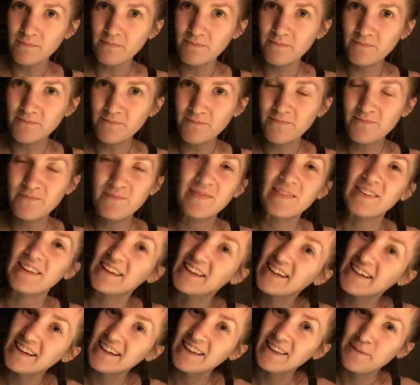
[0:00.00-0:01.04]

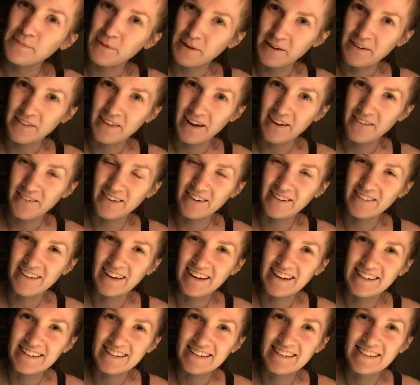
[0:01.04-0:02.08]
the parathyroid
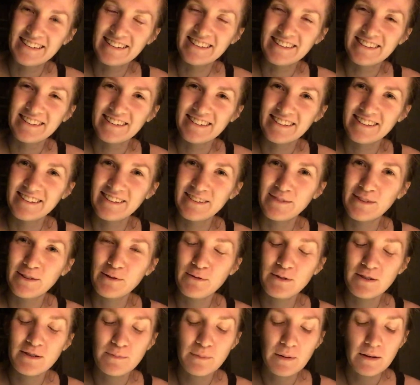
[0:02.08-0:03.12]
gland is, excuse me,
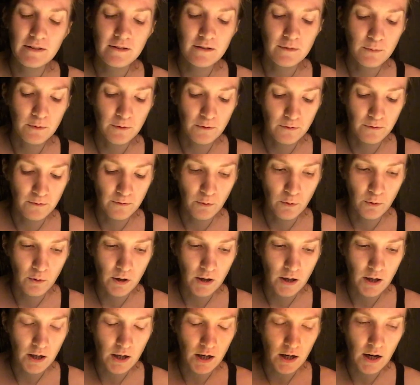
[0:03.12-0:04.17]
responsible
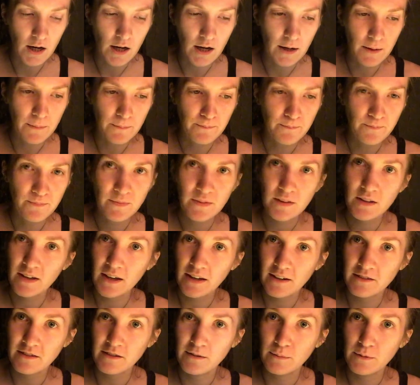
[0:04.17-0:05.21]
for um,
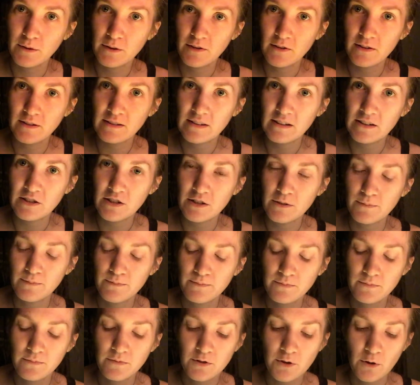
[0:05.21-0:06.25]
calcium utilization.
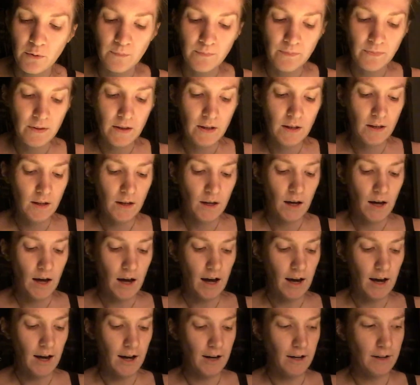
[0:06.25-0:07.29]
So,
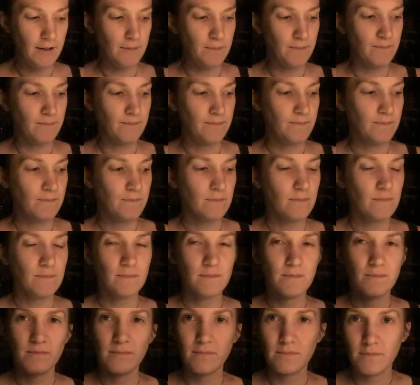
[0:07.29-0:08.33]
um,
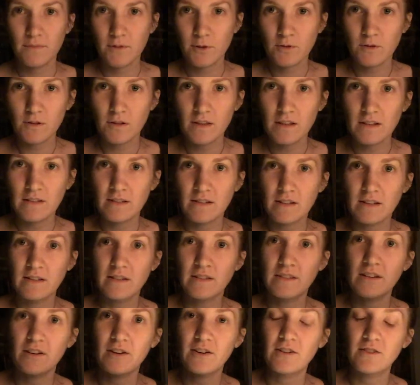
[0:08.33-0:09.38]
those are things to
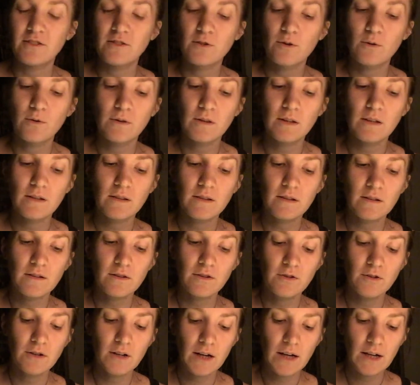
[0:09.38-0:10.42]
consider. So the, the,
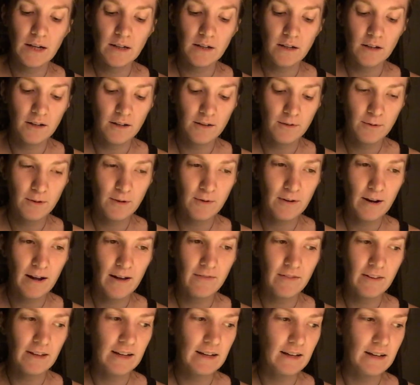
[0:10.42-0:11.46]
they're not, we don't
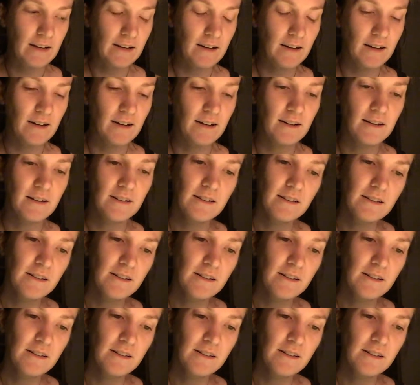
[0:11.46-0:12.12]
have like a,